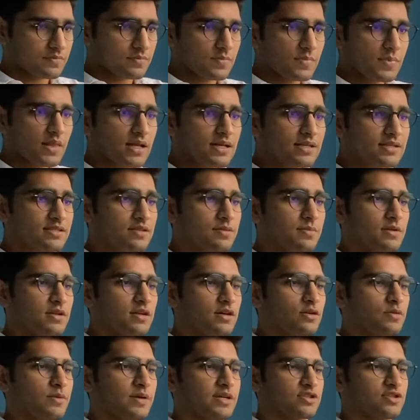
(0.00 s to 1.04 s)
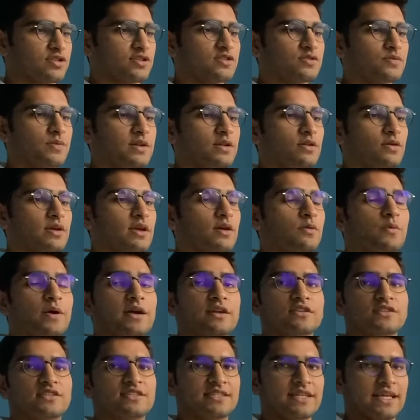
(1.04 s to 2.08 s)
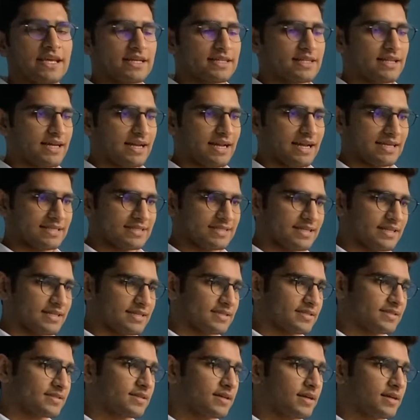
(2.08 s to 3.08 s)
similar questions when looking where to stake their assets.